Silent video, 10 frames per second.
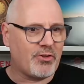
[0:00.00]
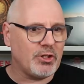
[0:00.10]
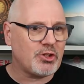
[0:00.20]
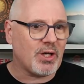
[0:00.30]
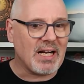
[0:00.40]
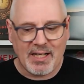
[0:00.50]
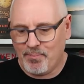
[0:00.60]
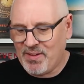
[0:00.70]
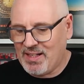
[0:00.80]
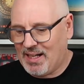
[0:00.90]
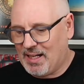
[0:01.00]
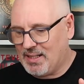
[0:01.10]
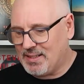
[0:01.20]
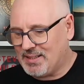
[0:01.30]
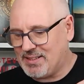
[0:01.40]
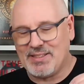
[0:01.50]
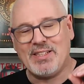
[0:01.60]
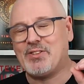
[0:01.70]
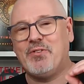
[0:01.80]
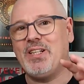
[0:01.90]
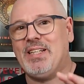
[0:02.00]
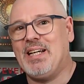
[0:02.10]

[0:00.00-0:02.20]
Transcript: third track, it's funny,